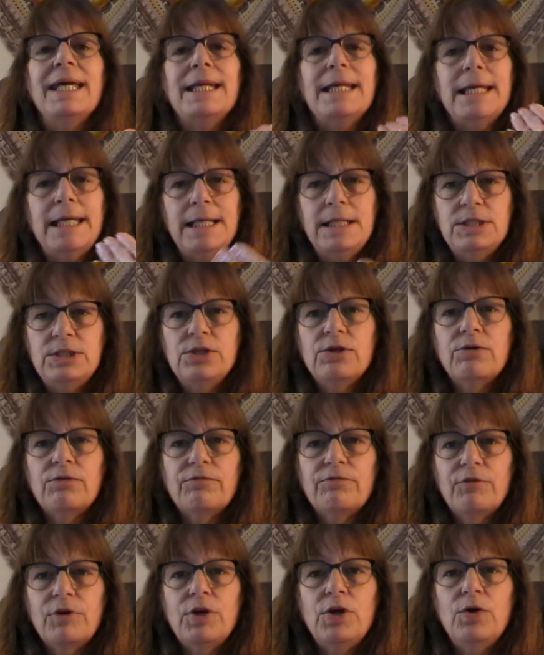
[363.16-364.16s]
it easier
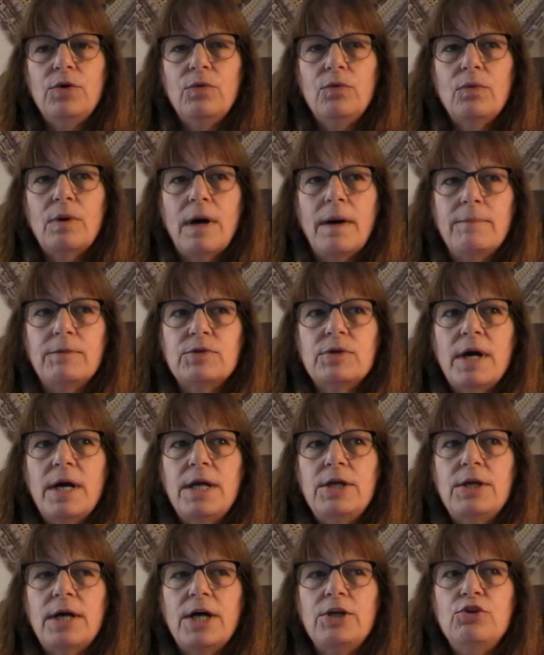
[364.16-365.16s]
for you.
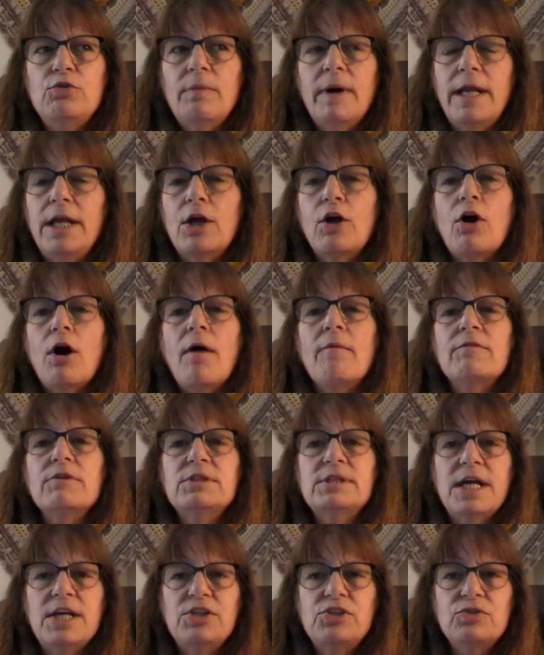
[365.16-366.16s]
I do mine in
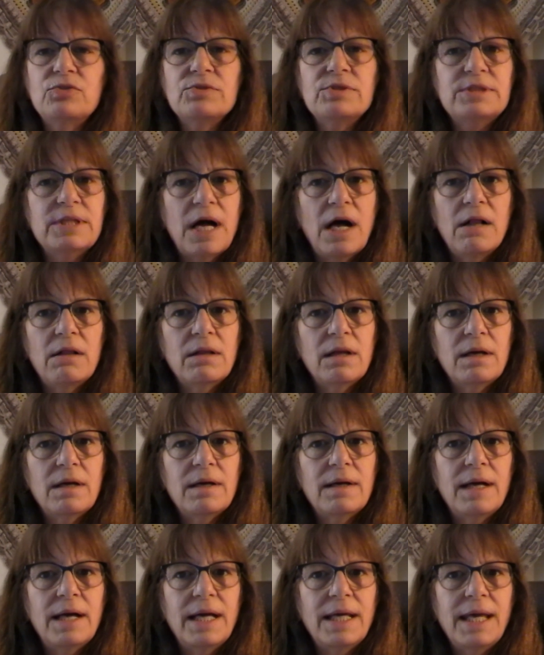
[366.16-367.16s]
conversational style,
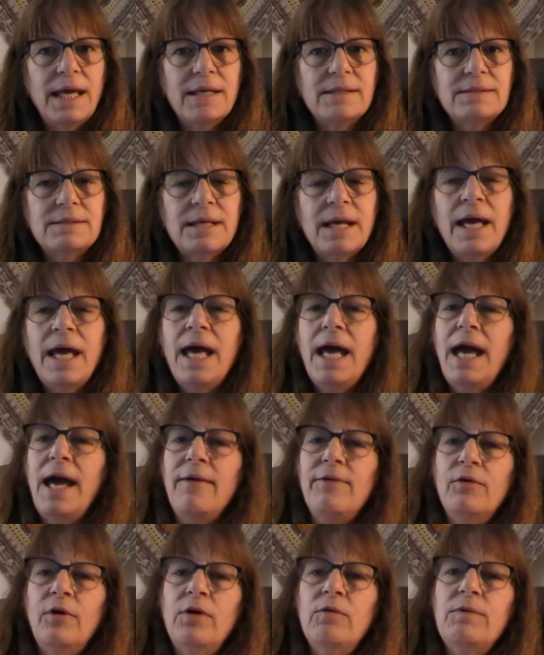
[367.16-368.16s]
I guess.
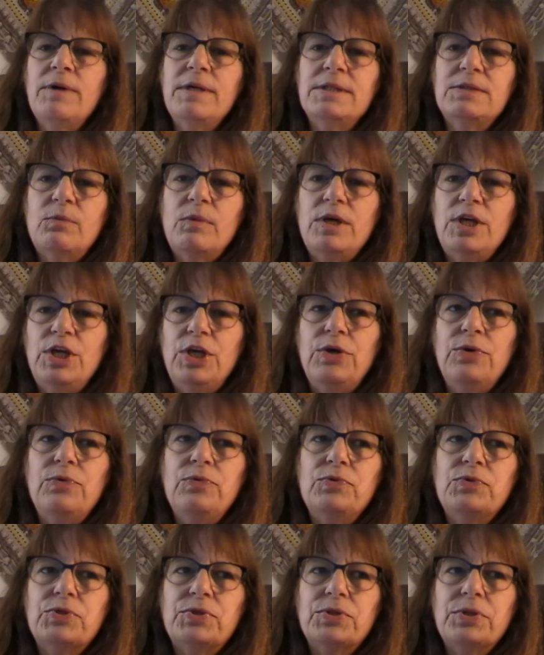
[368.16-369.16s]
And the only reason we
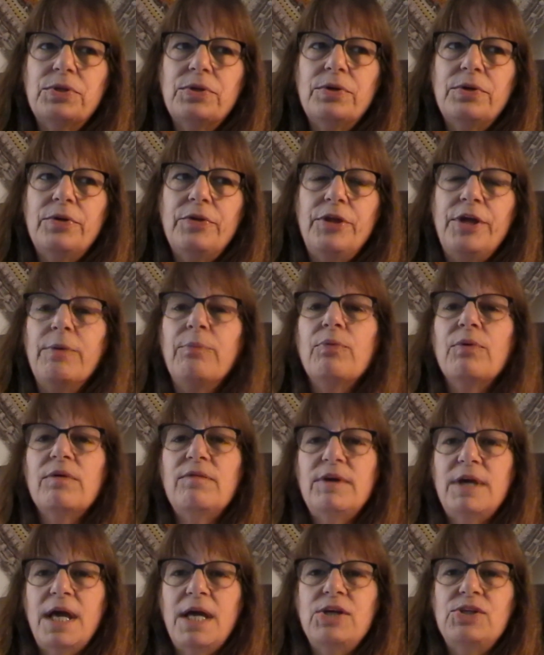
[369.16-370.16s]
use the
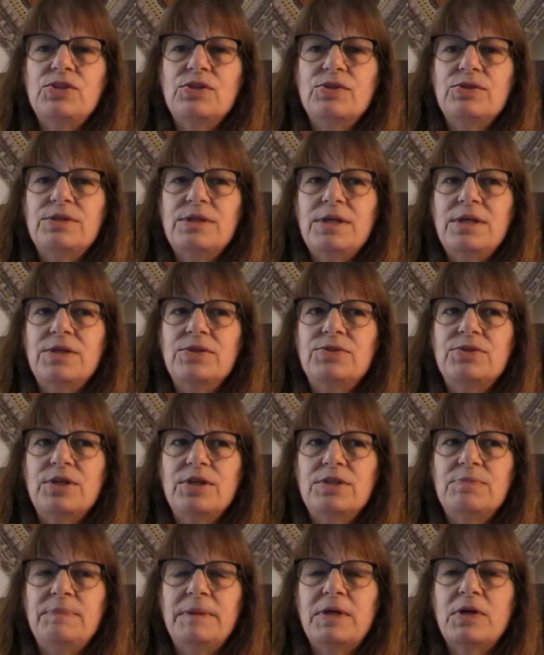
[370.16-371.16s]
abbreviations is
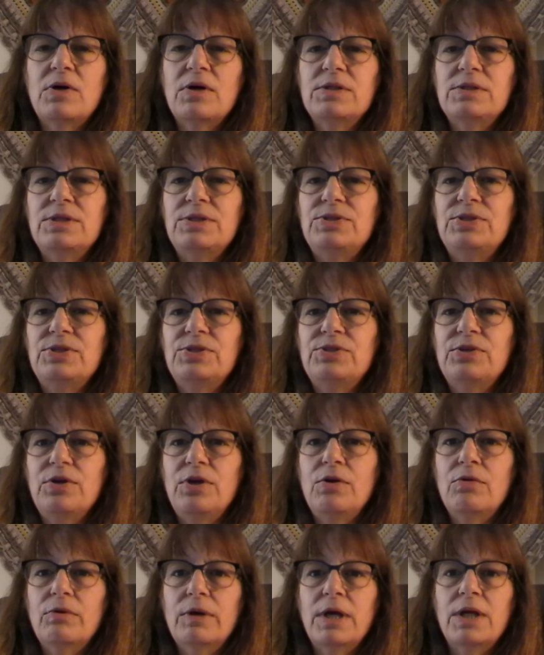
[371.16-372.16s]
because it's just so you
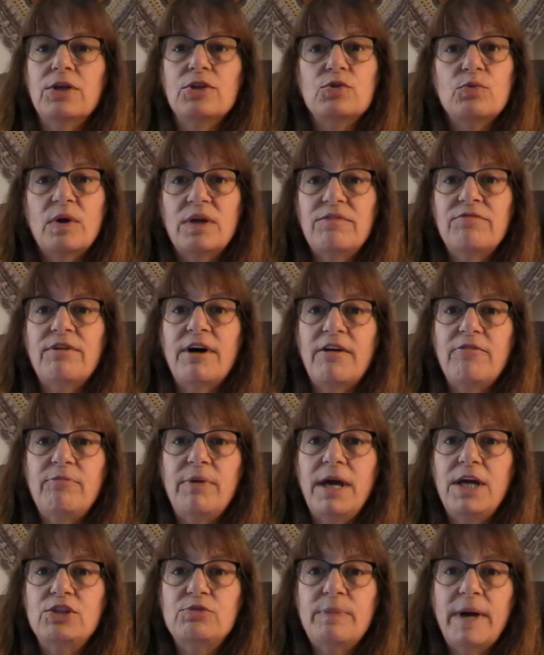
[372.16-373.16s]
don't get a
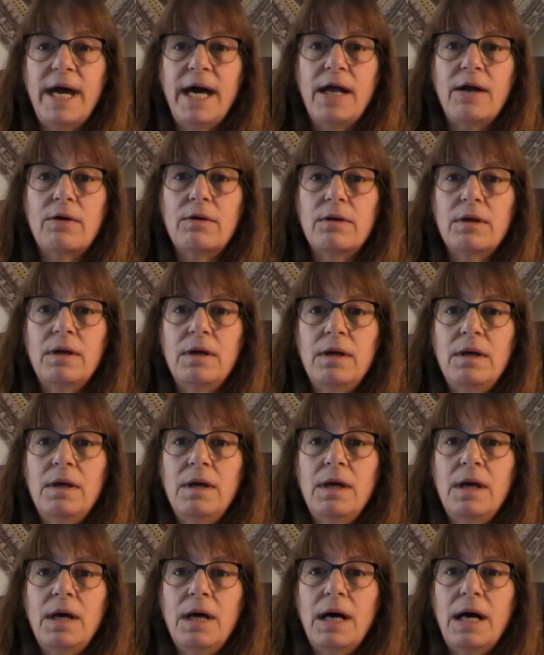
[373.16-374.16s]
25-page pattern.
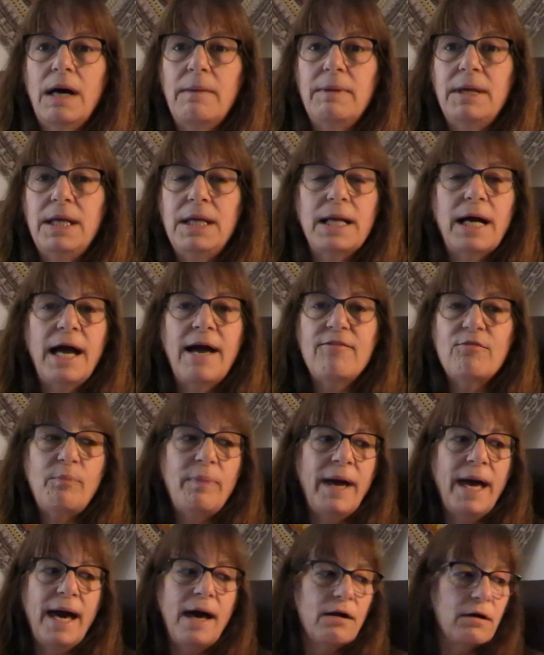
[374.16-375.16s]
I mean, I have a
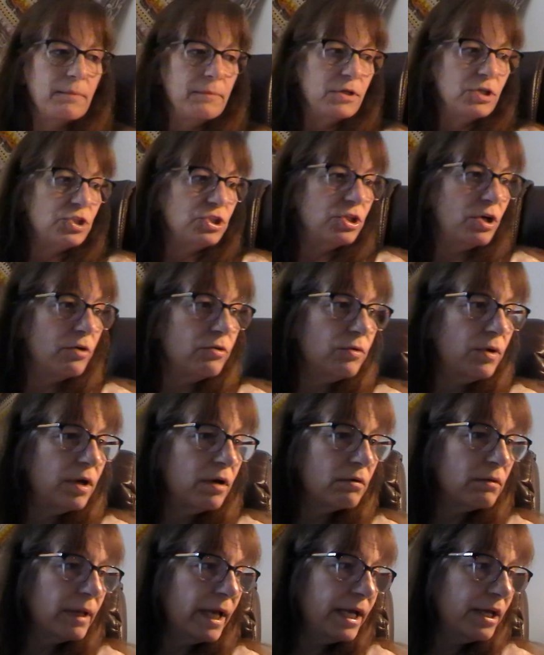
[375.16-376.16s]
pattern I'm going to show you
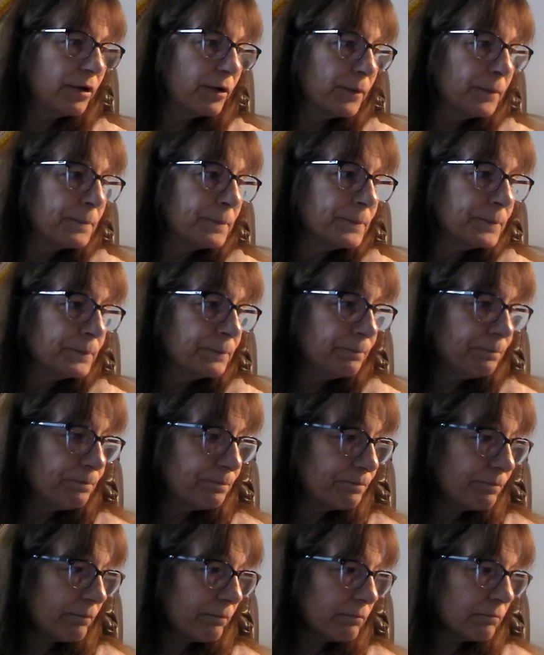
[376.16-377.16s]
here later.
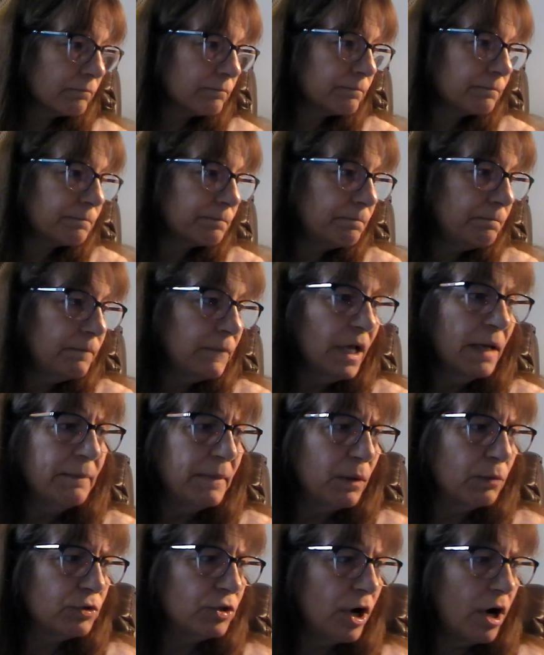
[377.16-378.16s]
I
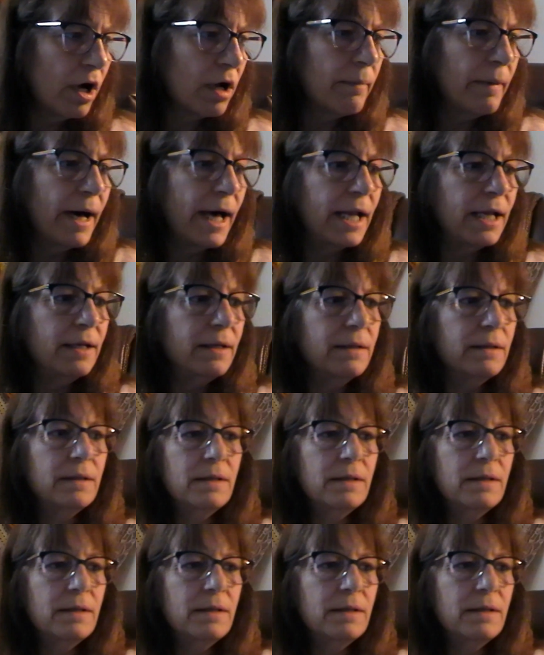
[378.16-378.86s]
mean, we'll talk about it.